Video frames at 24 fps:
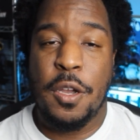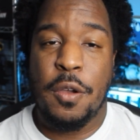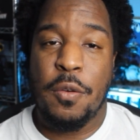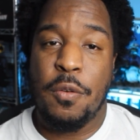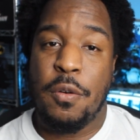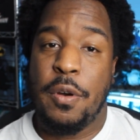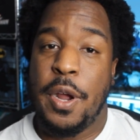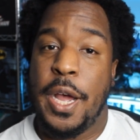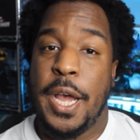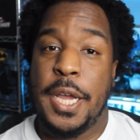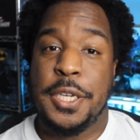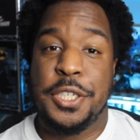
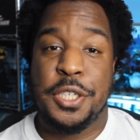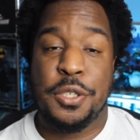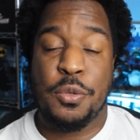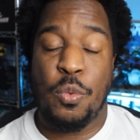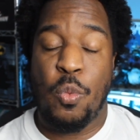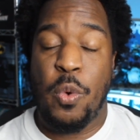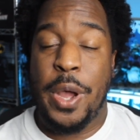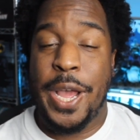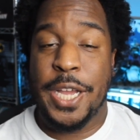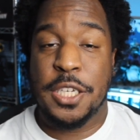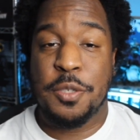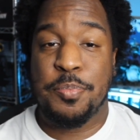where I
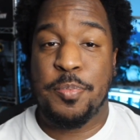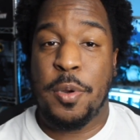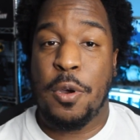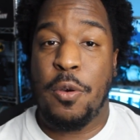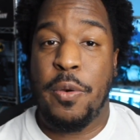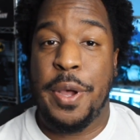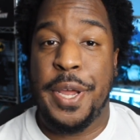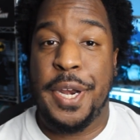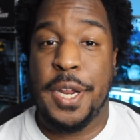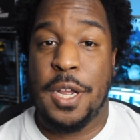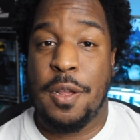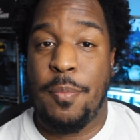just wax
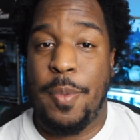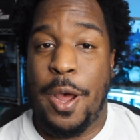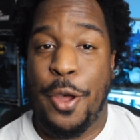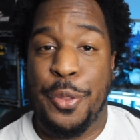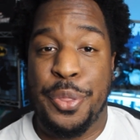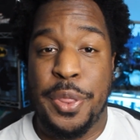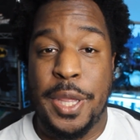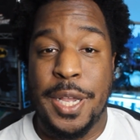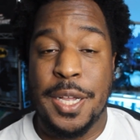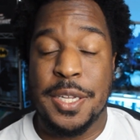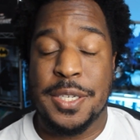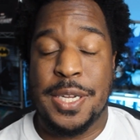poetic
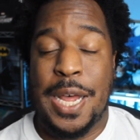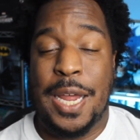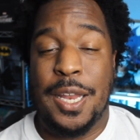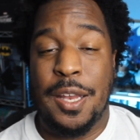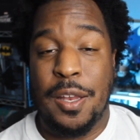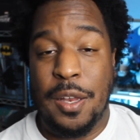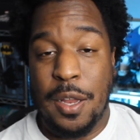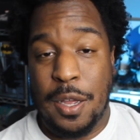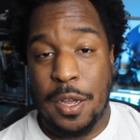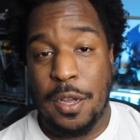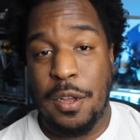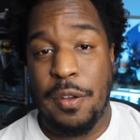about things I
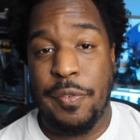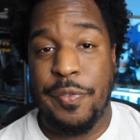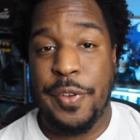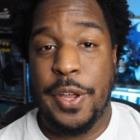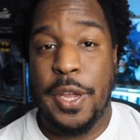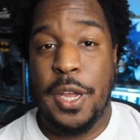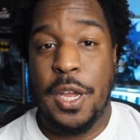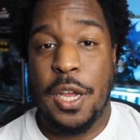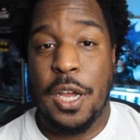love